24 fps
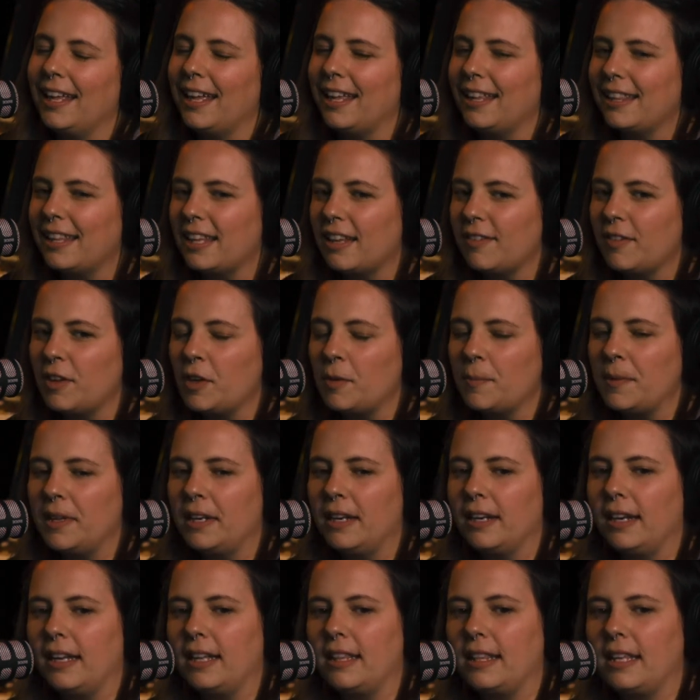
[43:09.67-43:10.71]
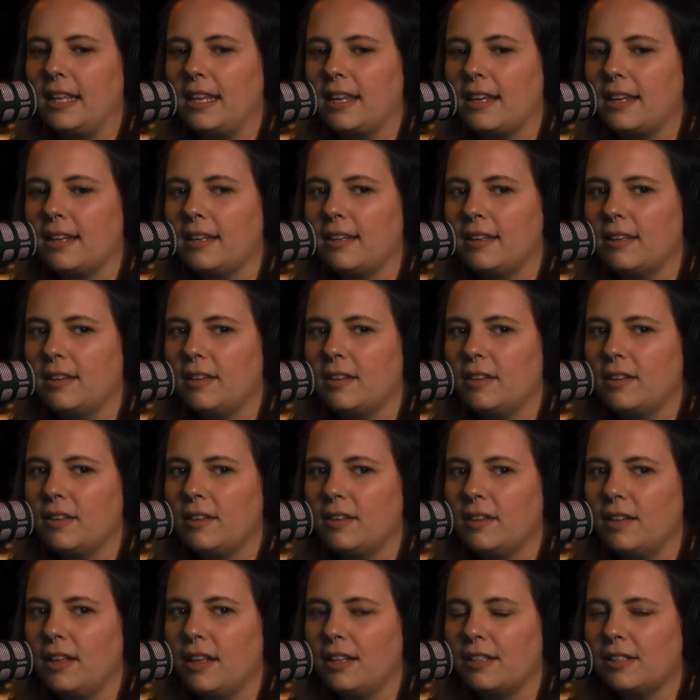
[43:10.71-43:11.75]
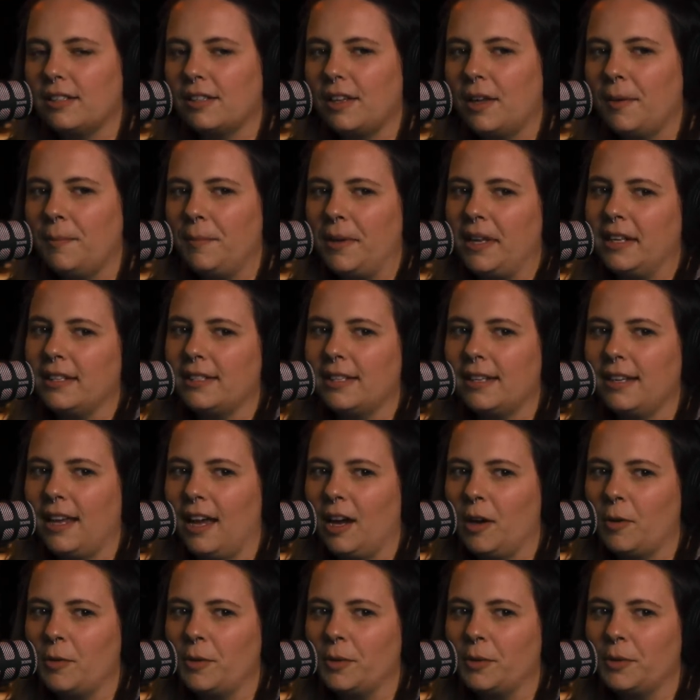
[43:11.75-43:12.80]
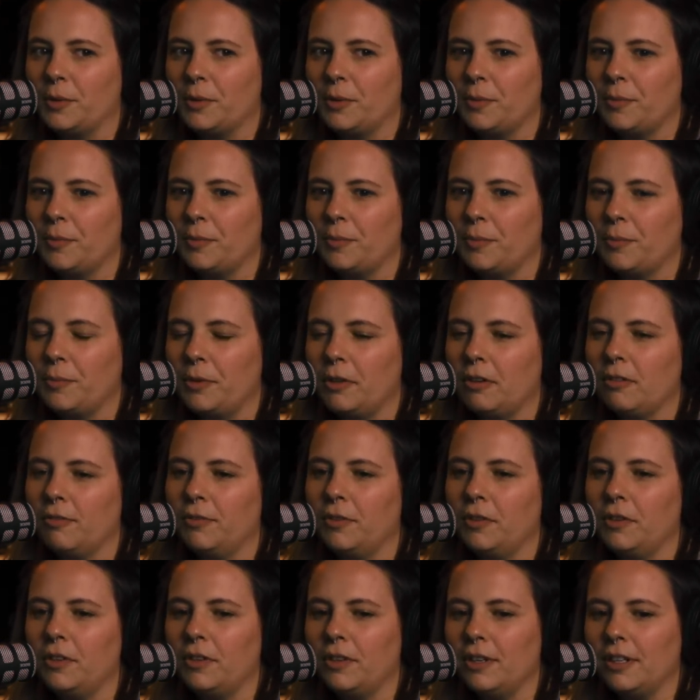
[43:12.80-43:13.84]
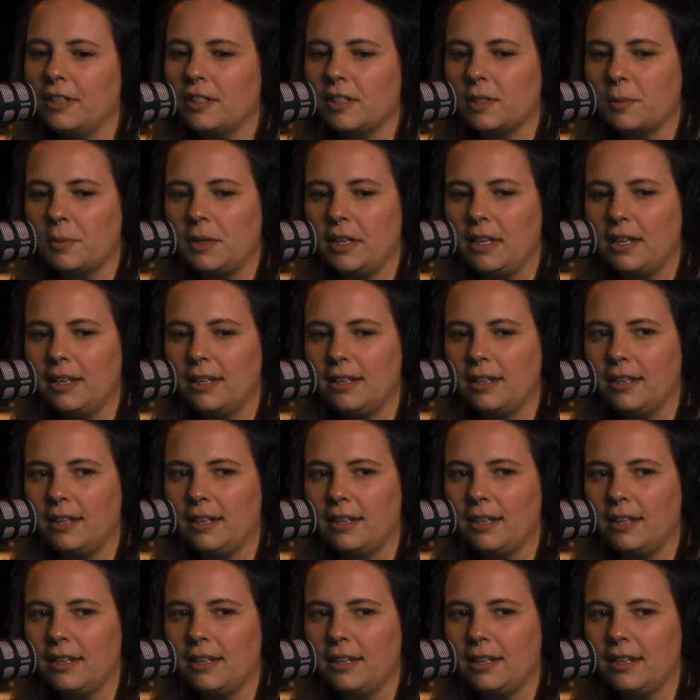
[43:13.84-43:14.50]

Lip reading: And I think of human, and I think it's amazing how beautiful and sweet